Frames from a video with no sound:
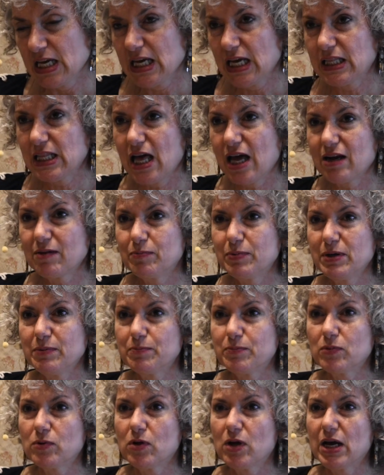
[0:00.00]
A lot of
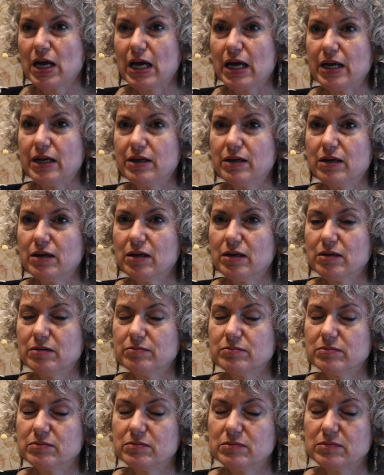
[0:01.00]
people, I had a
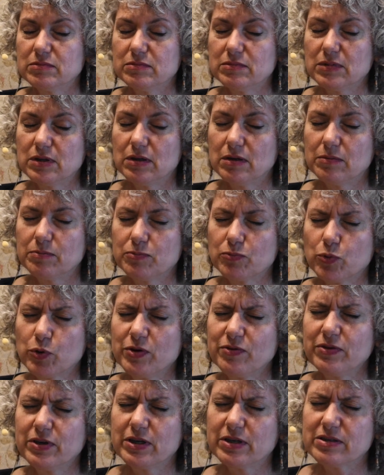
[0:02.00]

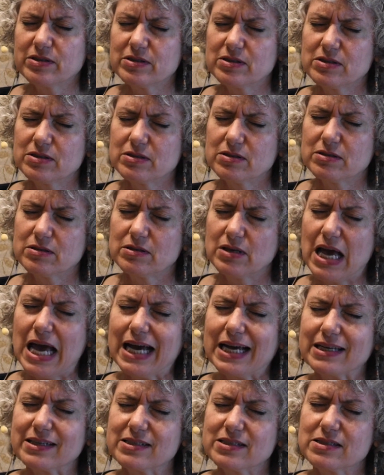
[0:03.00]
previous
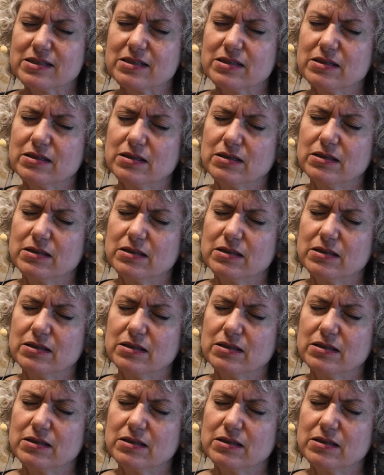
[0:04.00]
ex